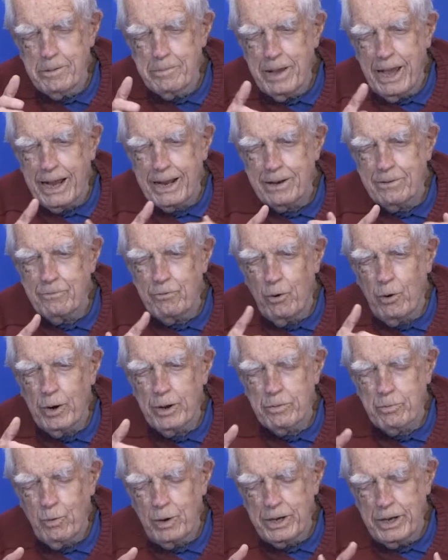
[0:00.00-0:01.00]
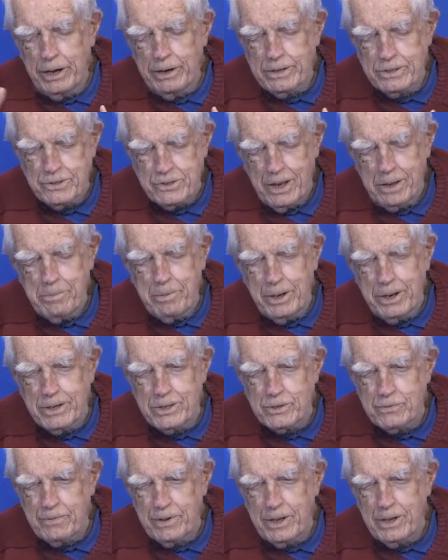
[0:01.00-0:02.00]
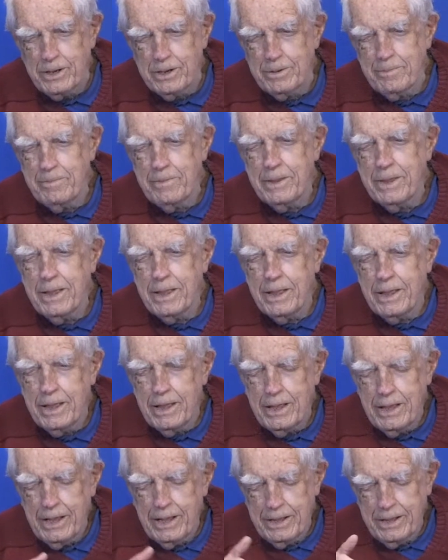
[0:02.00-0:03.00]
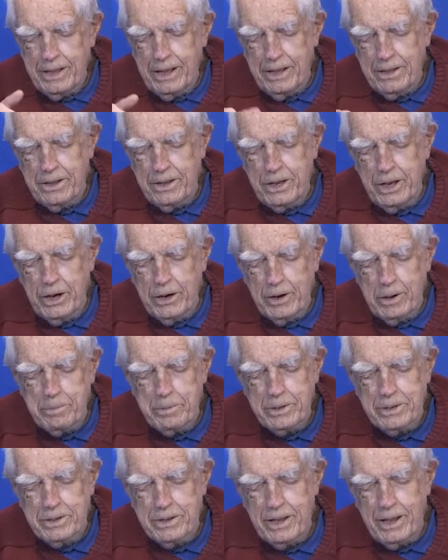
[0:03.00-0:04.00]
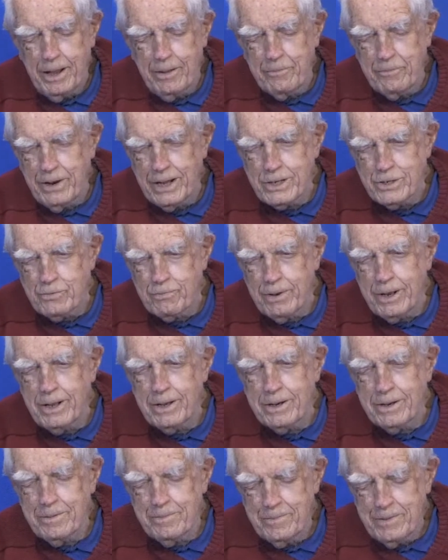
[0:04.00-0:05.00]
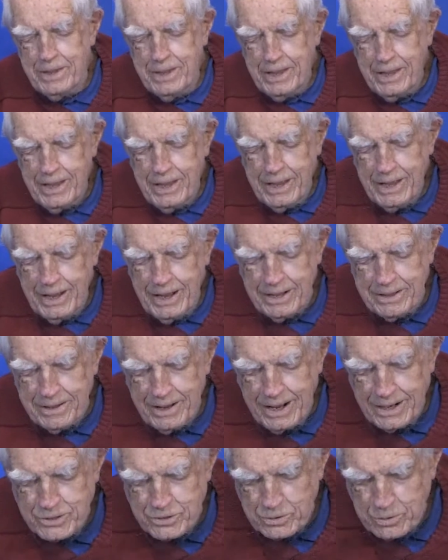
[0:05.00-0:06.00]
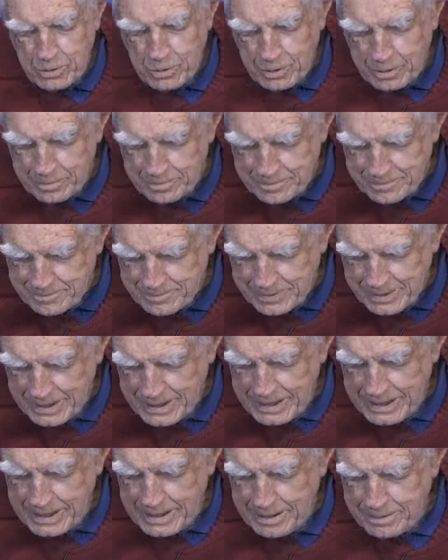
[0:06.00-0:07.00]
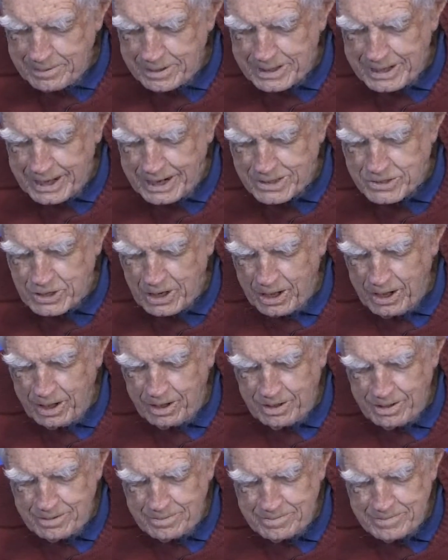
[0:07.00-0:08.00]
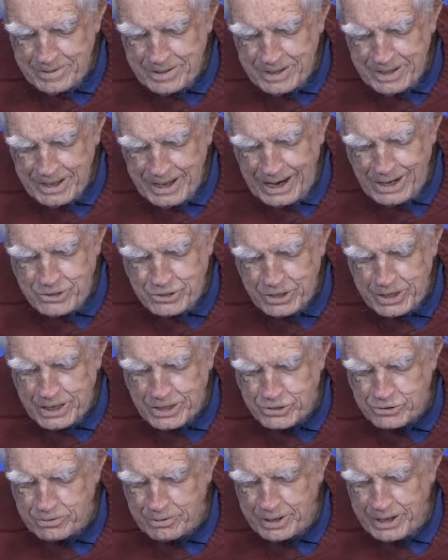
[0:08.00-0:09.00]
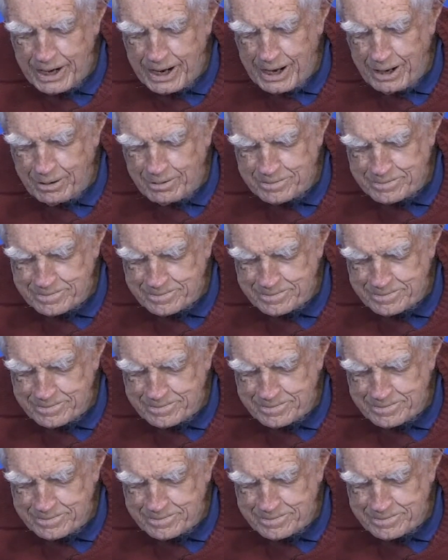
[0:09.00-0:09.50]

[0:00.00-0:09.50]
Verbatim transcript: back and forth. One year at St. Peter's Field, the other year up at uh, Flights Field at the high school. Well, that is all ancient history now.